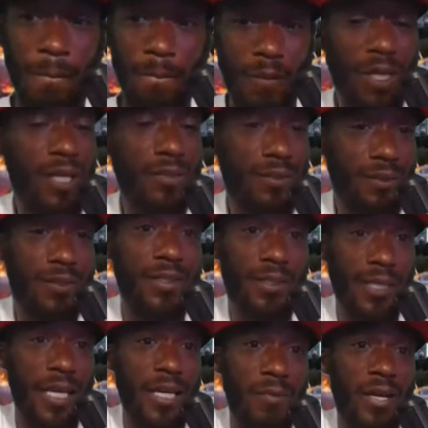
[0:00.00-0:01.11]
Like, the
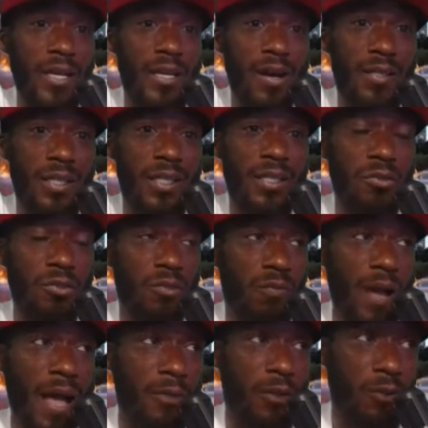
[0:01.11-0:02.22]
same way y'all niggas used to
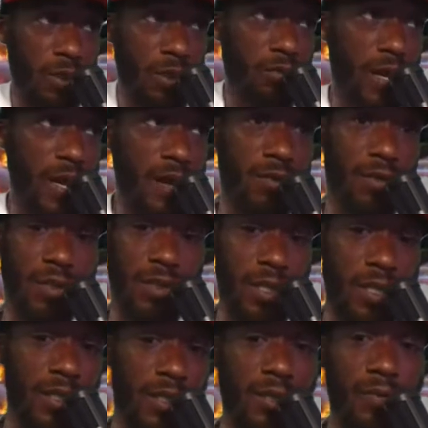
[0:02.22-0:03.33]
rap 20 rounds
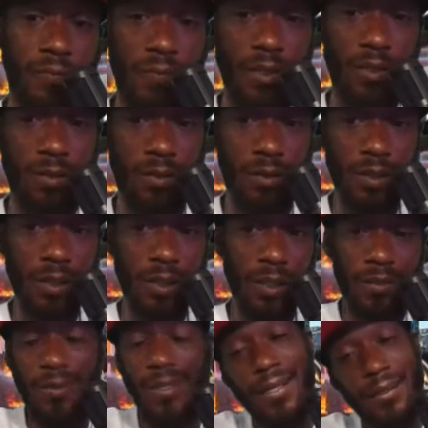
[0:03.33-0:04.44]
until that nigga finish.
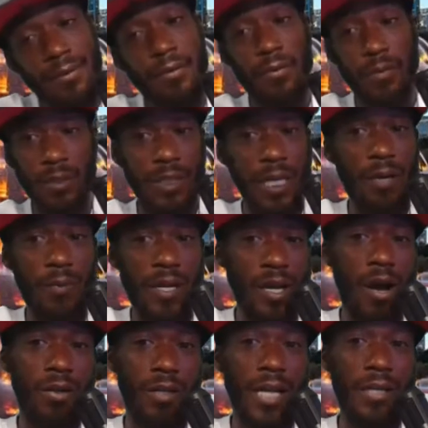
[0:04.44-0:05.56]
Like, the same way
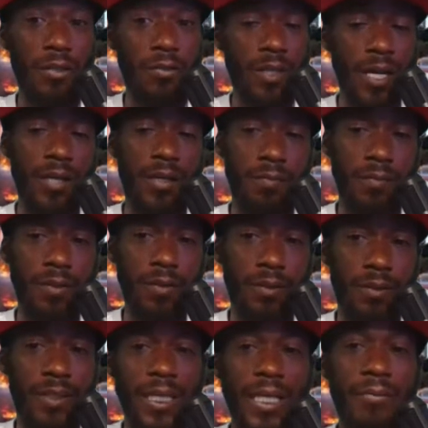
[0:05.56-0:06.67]
y'all not doing that no more.
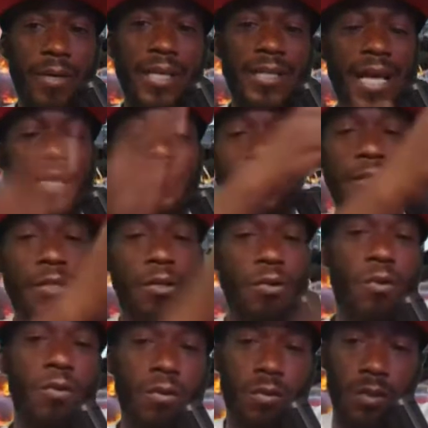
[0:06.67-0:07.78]
The same way that shit don't
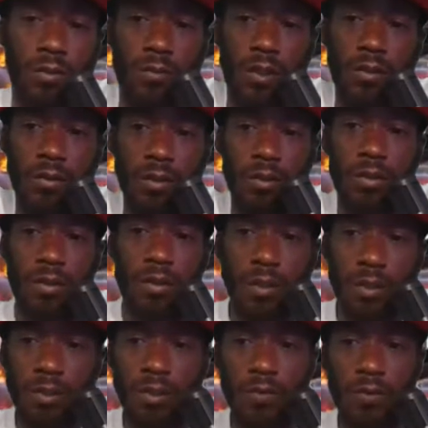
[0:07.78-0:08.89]
go on no more.
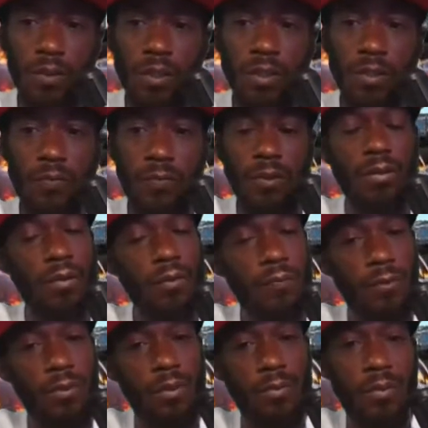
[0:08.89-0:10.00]
So if you want to
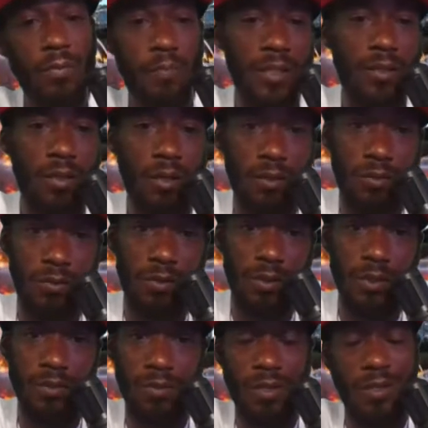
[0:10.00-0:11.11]
conform. We been talking to
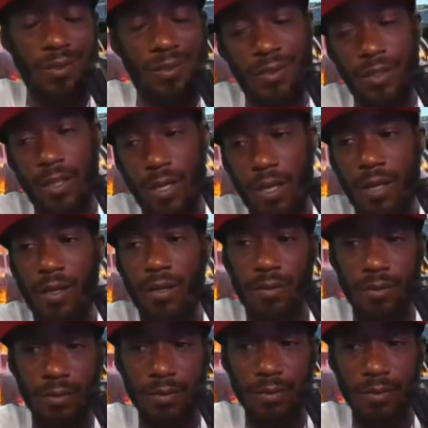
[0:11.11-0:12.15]
niggas around that shit ass.